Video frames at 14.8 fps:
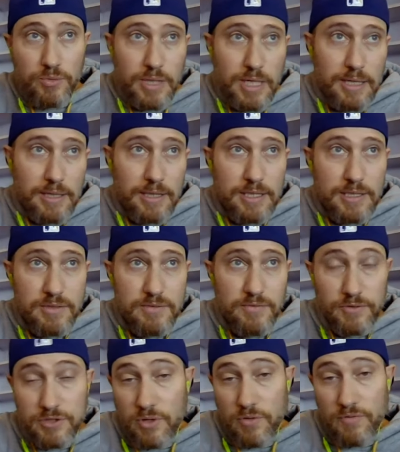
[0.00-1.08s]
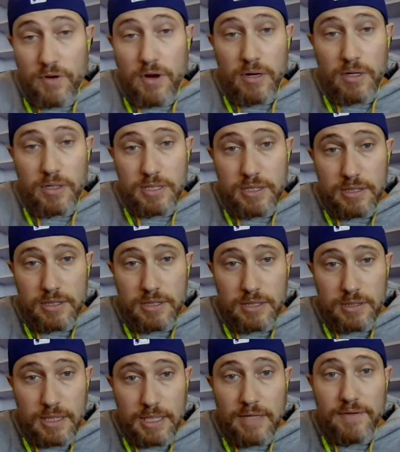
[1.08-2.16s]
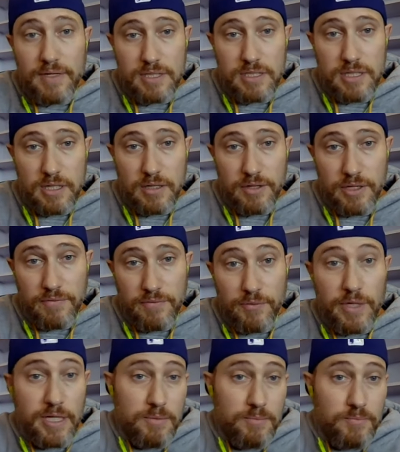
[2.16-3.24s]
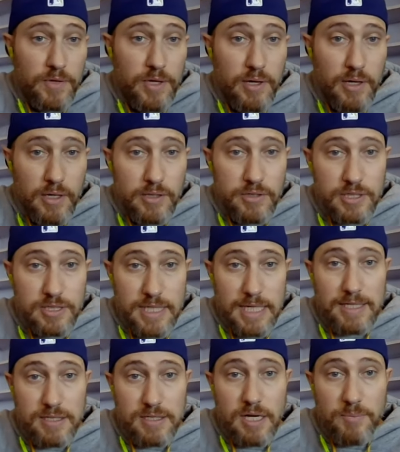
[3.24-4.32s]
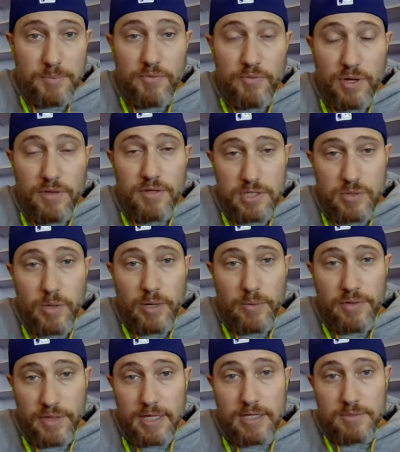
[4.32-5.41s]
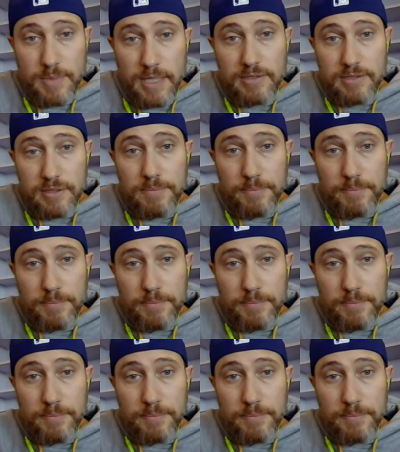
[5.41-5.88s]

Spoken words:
at least so far to give us the freedom to set this up and run this the way we think is best.